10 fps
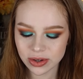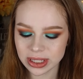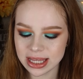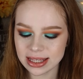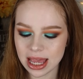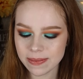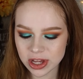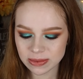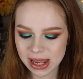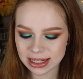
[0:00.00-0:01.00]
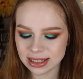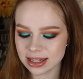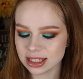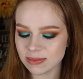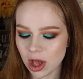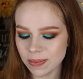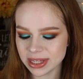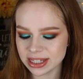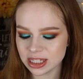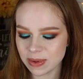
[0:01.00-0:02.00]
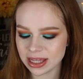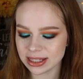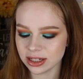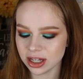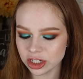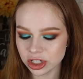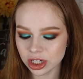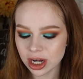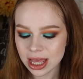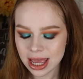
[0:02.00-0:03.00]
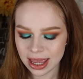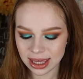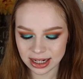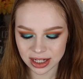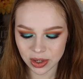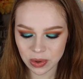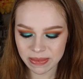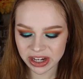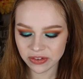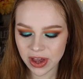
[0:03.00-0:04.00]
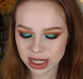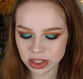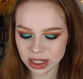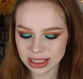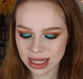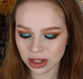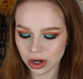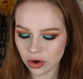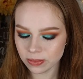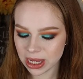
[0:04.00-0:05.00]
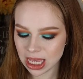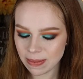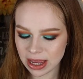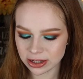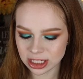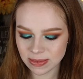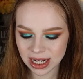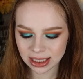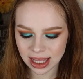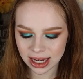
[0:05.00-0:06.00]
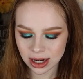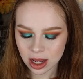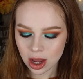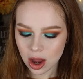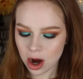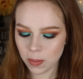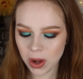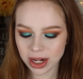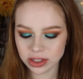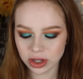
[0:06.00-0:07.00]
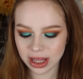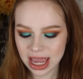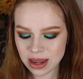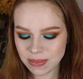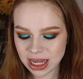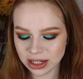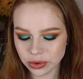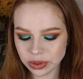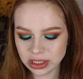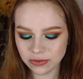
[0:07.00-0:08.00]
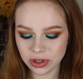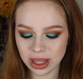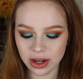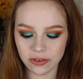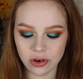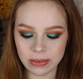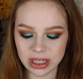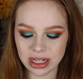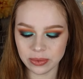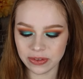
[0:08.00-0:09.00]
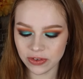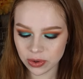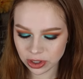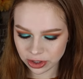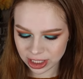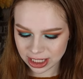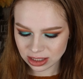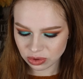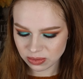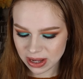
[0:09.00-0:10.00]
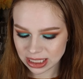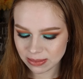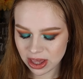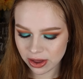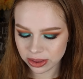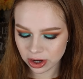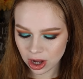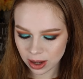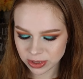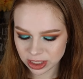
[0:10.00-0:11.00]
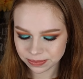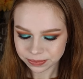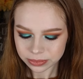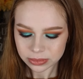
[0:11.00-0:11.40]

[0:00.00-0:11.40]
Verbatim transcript: So it says, Emme Cosmetics is a small business based in Kitchener, Canada. We manufacture and sell our own makeup and cosmetic line. Our products are all handmade and cruelty-free. They are formulated with few ingredients, which makes them a healthier option.